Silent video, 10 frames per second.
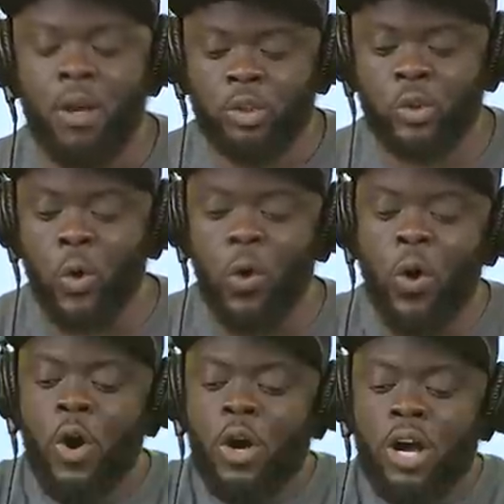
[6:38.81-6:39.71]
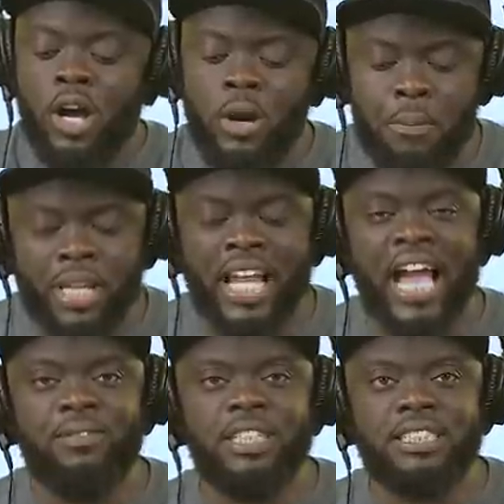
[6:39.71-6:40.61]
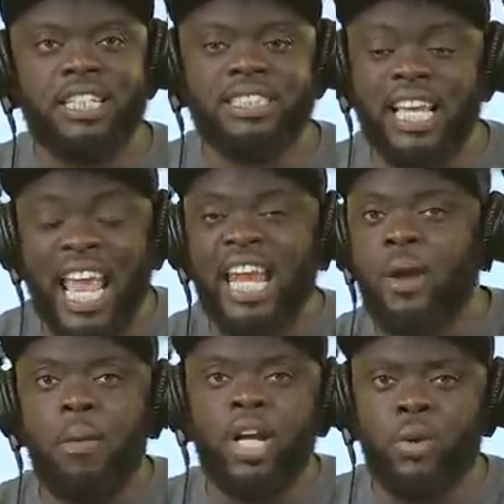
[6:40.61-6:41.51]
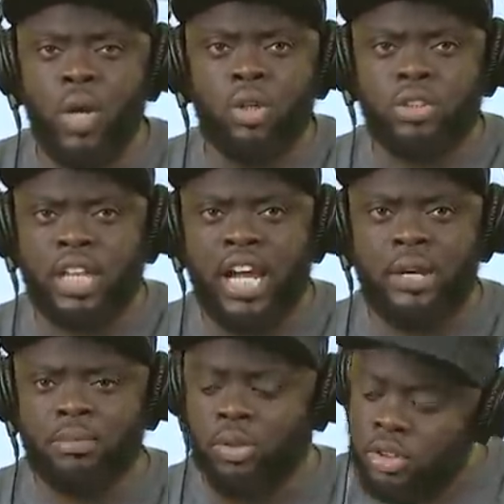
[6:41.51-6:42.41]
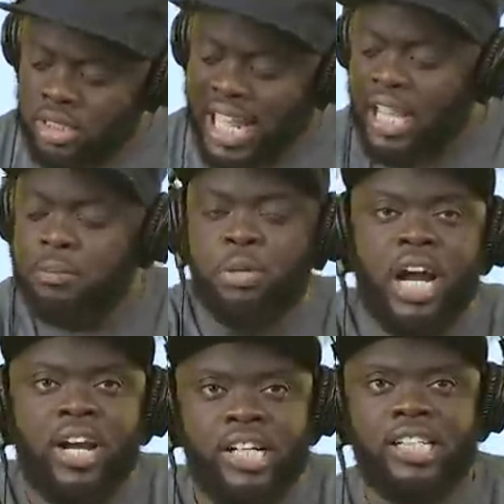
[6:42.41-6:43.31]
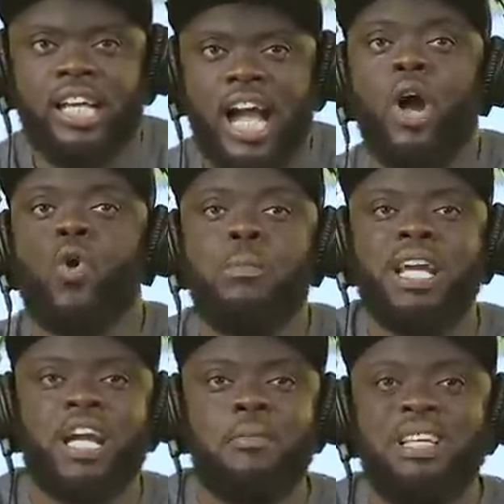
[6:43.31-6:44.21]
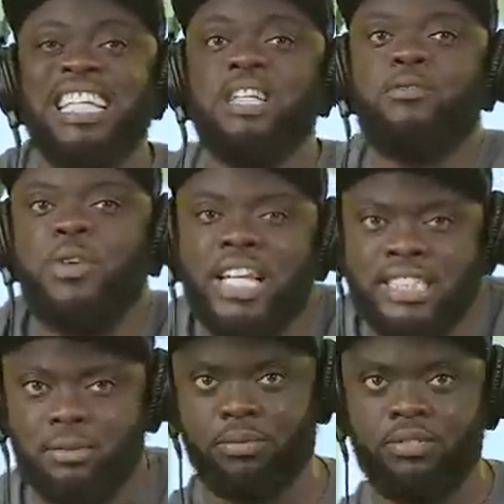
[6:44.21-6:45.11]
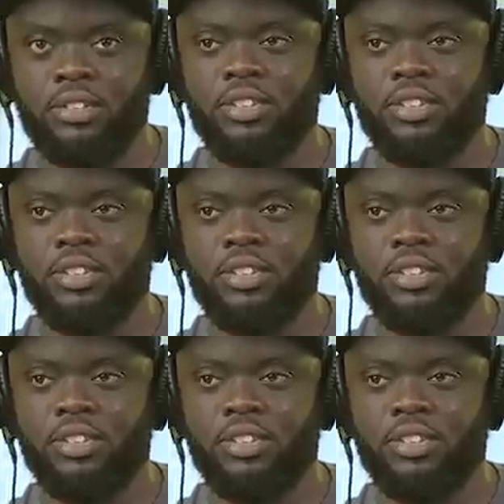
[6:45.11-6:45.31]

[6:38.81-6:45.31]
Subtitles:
So, Big Ivy says, anybody will go try him, no, like Buhari, I go make him ineffective.